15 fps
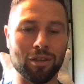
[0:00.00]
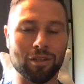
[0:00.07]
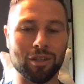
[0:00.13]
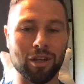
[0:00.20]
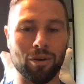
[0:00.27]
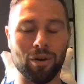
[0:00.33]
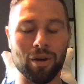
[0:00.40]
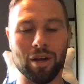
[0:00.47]

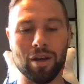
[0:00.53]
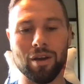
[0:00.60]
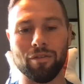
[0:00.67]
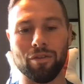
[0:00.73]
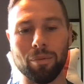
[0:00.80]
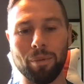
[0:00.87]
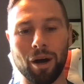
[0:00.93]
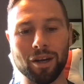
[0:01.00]
So
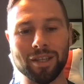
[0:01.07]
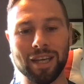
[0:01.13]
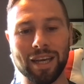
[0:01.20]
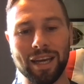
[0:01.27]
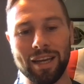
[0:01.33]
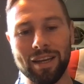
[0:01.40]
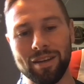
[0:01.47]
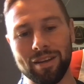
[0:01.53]
for box
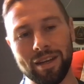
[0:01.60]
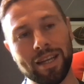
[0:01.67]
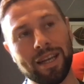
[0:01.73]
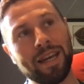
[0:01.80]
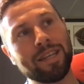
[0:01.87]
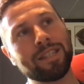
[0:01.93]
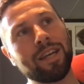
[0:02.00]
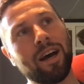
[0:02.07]
kicking, it
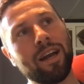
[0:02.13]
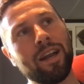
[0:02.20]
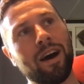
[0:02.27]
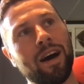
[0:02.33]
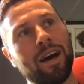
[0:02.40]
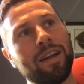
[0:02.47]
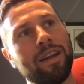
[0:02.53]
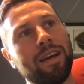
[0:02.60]
is side
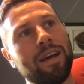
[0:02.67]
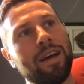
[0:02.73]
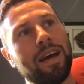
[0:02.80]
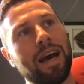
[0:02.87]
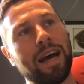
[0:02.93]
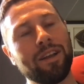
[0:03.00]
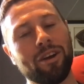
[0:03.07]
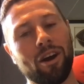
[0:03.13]
on
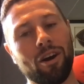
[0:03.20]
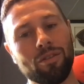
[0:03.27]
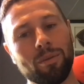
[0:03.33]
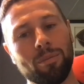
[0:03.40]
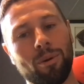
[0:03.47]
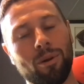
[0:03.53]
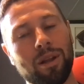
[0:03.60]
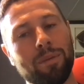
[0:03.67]
and you're holding the
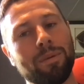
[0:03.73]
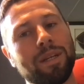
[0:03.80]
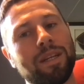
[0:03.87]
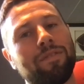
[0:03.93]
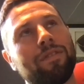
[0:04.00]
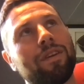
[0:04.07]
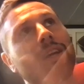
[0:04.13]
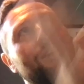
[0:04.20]
ball a little bit
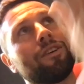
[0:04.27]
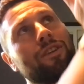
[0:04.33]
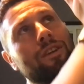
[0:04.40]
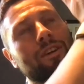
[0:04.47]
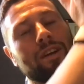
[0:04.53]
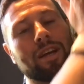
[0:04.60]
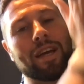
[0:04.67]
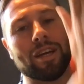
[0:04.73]
differently because you're
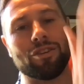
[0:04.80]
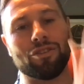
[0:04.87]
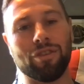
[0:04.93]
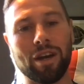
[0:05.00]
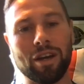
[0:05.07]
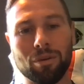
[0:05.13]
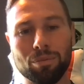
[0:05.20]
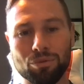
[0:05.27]
going to kick
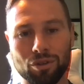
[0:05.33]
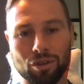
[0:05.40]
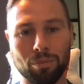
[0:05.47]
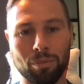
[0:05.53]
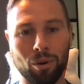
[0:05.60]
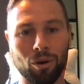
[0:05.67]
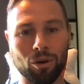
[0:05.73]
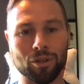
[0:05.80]
straight up through the
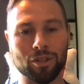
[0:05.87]
ball.